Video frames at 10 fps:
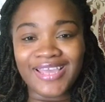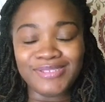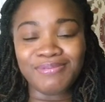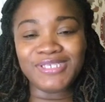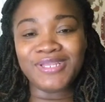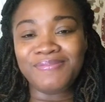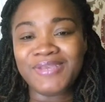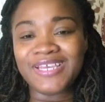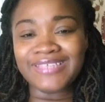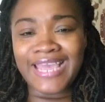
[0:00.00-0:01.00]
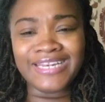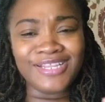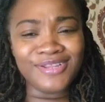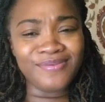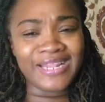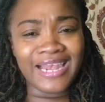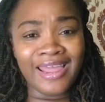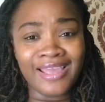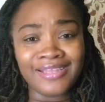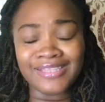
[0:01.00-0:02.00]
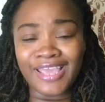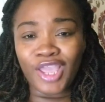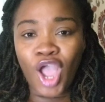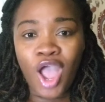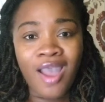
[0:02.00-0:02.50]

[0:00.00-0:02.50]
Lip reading: especially because I deal with clients like